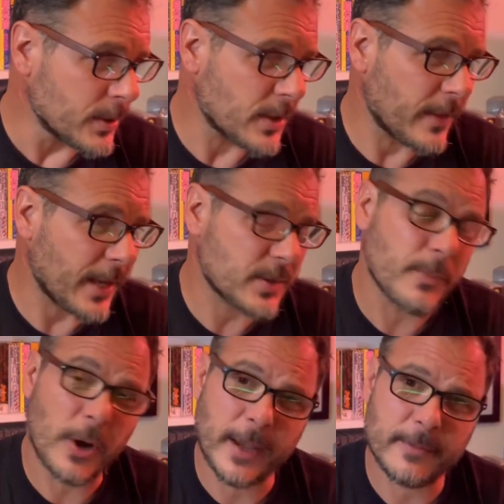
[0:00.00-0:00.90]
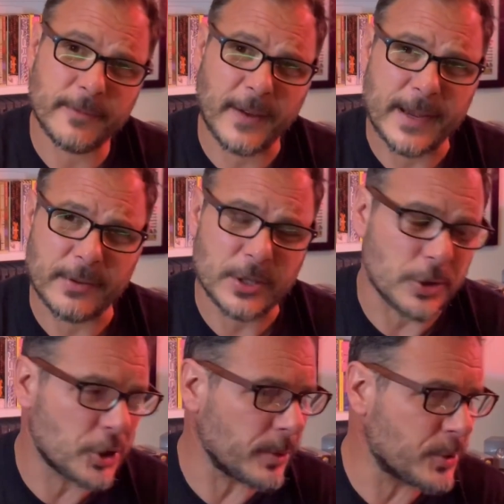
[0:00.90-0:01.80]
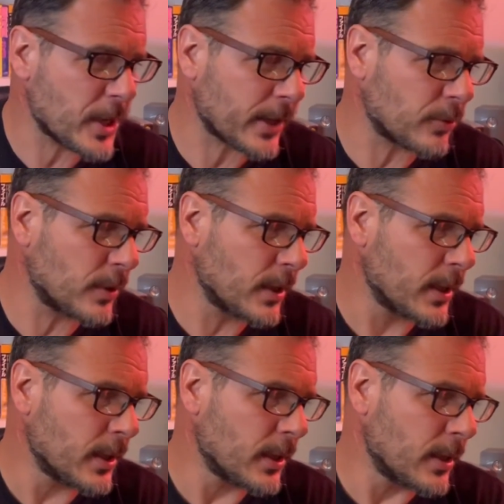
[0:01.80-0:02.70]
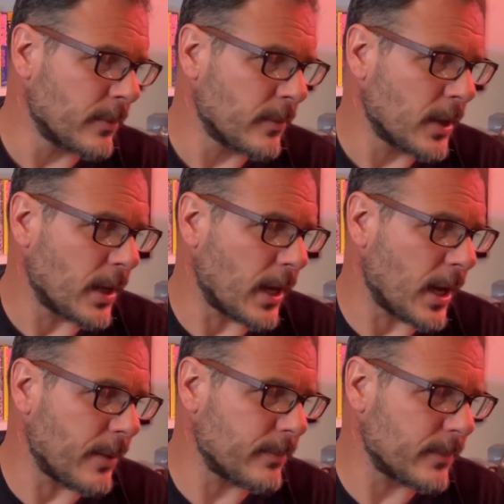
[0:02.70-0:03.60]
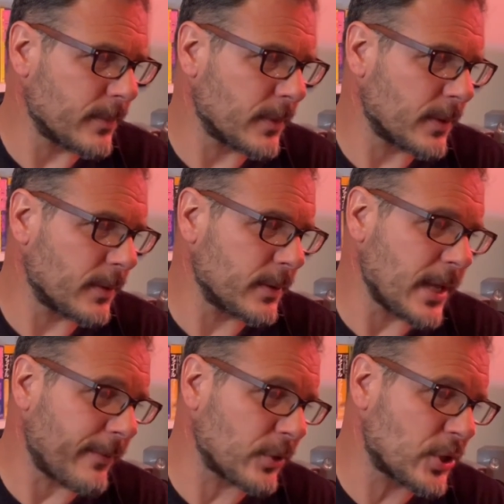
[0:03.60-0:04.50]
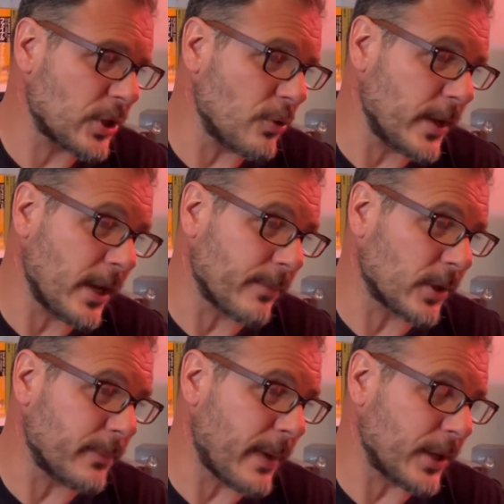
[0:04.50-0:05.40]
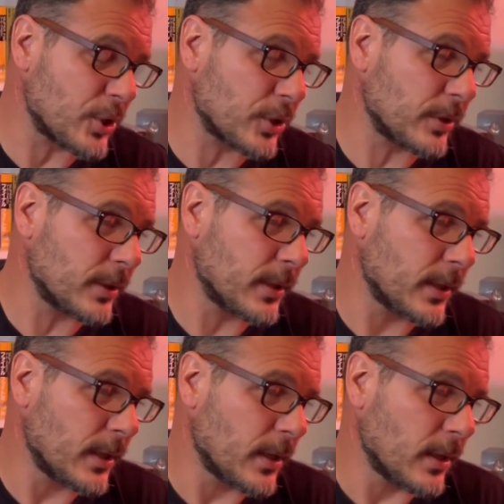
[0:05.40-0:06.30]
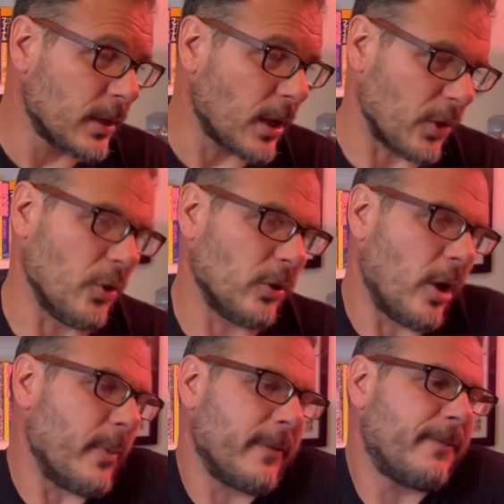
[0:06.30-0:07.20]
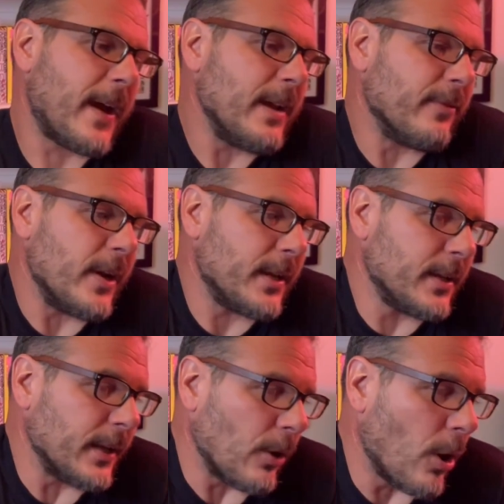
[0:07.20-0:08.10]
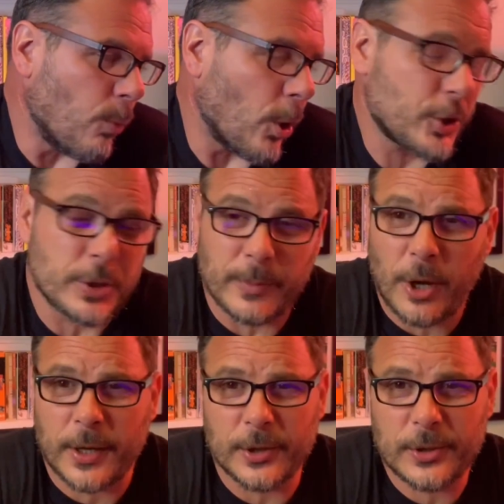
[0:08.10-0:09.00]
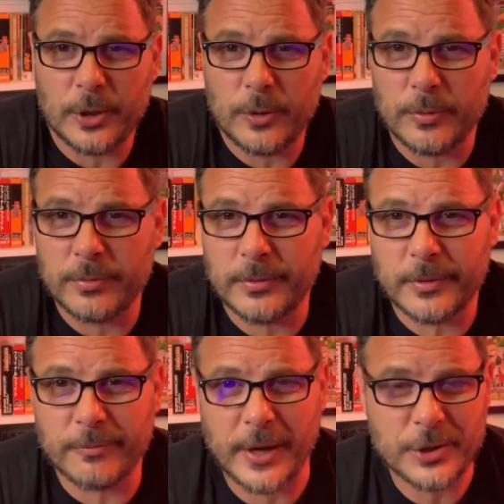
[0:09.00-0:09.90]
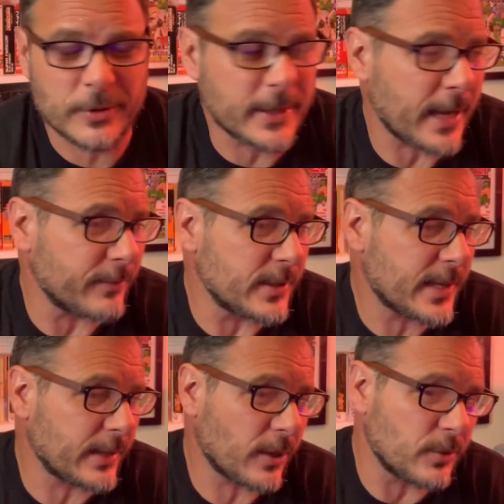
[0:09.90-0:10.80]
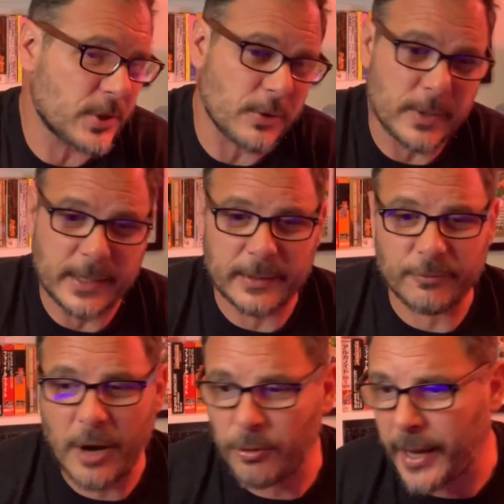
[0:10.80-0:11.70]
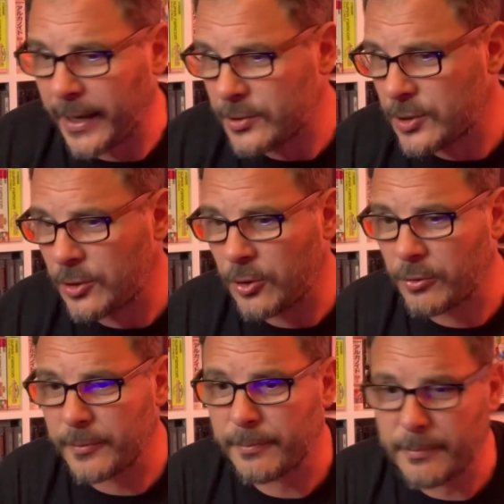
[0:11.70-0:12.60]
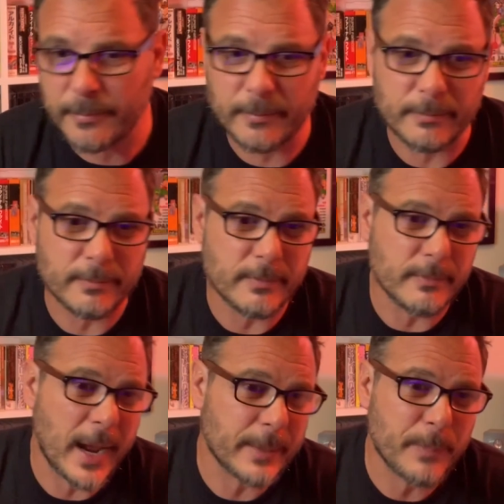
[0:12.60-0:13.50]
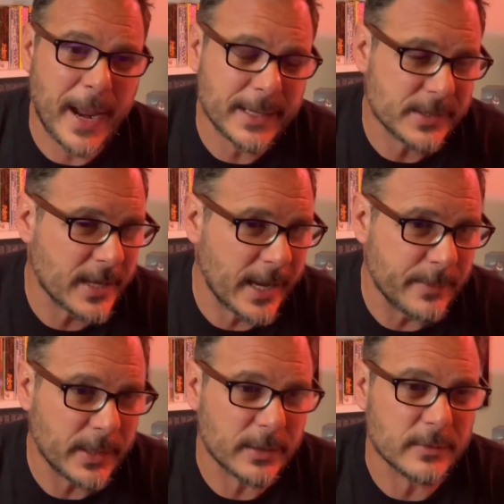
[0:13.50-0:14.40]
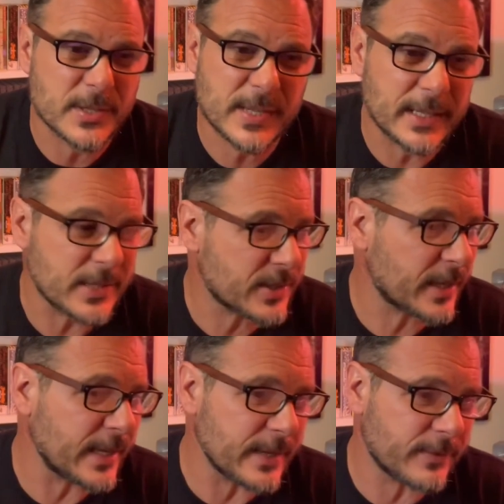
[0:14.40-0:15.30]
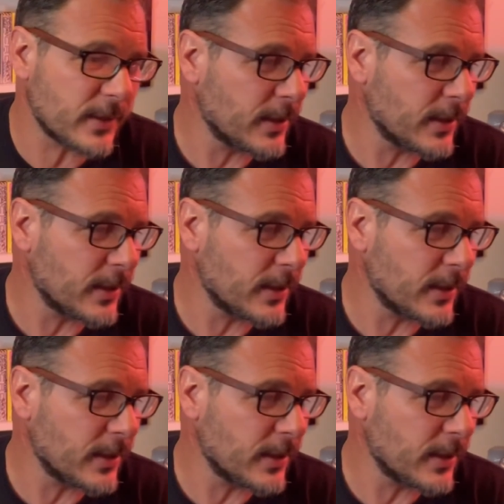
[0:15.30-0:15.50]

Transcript: So that's my favourite YouTube channel. The other 2 here I'm going to mention, not like my favourite. You know, I watch them like I do Retro Dave, Nintendo Tootie, and Roller X-Core, and Mad Bads Gaming, and Cine Steve.